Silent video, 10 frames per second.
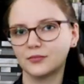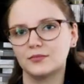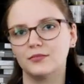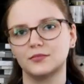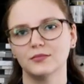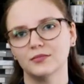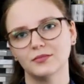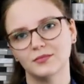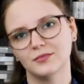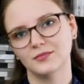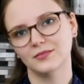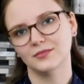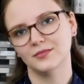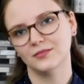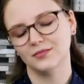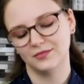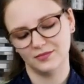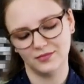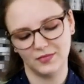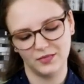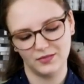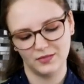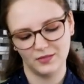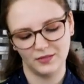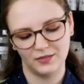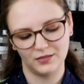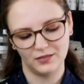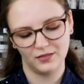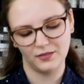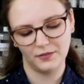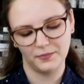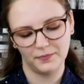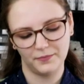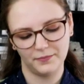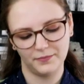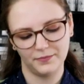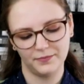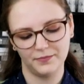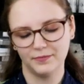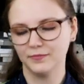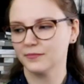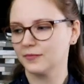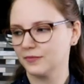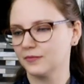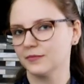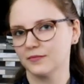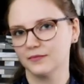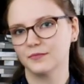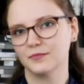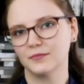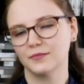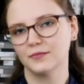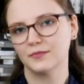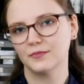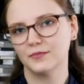The person shown says nothing.